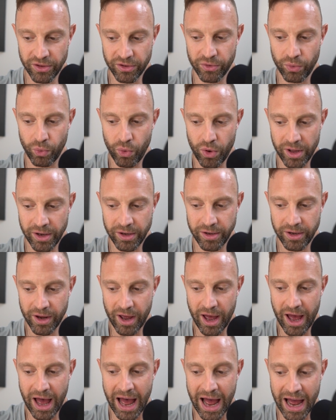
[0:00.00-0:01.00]
would,
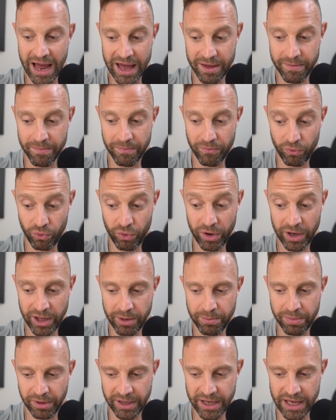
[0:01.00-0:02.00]
I really
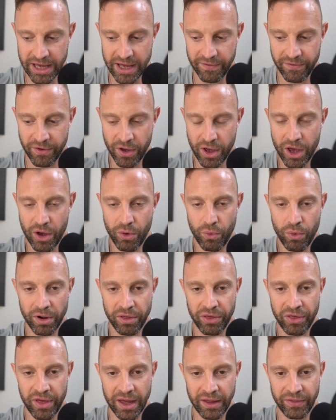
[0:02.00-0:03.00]
believe, would
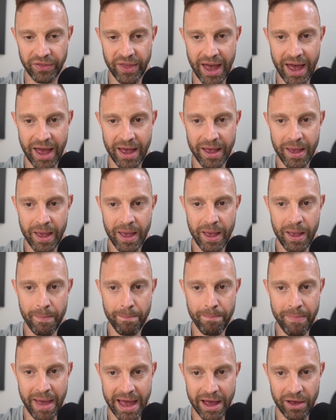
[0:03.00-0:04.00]
think that
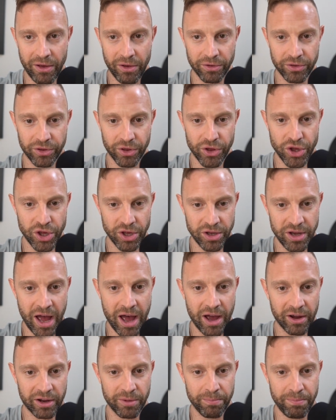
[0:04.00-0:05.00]
males should
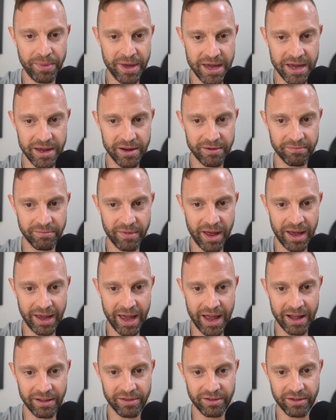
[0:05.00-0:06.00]
not compete
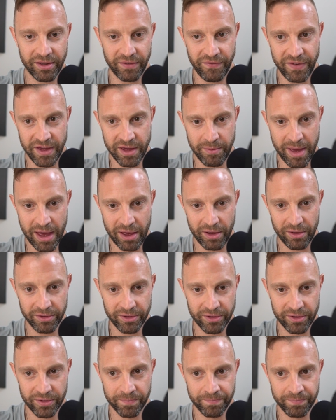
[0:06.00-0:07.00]
against
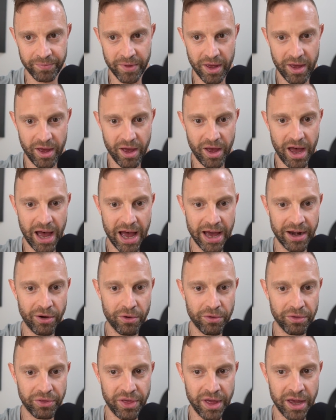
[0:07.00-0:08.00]
females. I
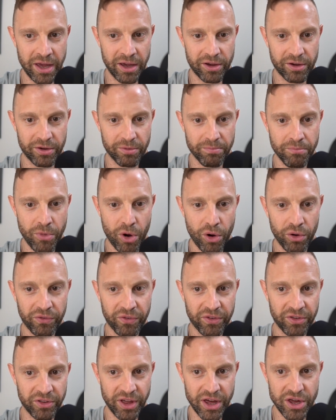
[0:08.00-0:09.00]
don't think
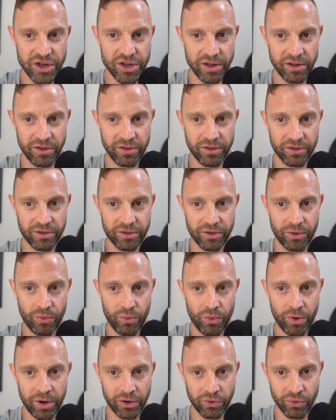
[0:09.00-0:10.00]
most physicians
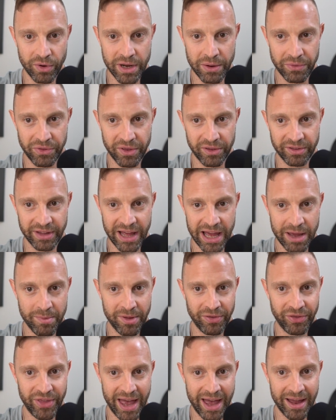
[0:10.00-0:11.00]
would agree with the
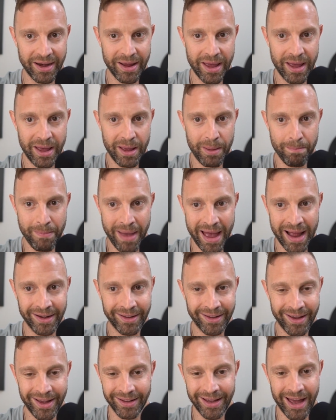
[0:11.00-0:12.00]
statement that
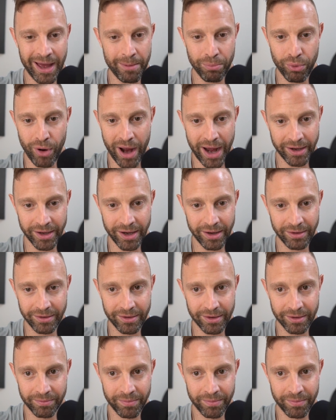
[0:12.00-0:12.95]
men can get pregnant.